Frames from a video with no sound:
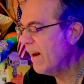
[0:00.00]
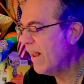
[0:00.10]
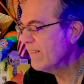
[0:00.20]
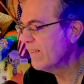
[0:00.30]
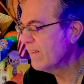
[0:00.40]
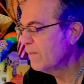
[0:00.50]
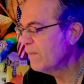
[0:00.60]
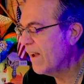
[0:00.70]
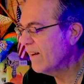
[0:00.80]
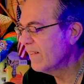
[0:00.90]
national
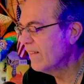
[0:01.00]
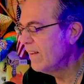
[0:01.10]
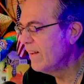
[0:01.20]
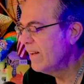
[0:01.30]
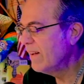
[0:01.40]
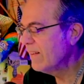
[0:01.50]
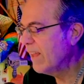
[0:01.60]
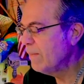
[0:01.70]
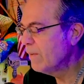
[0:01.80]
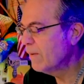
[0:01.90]
final
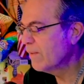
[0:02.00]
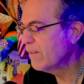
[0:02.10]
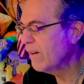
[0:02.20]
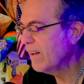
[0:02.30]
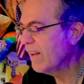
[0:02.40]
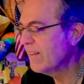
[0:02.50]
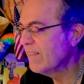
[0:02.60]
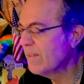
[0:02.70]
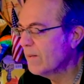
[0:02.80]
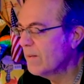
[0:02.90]
came to a frustrating
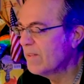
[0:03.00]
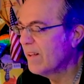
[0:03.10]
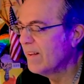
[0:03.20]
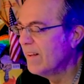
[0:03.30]
end. So it was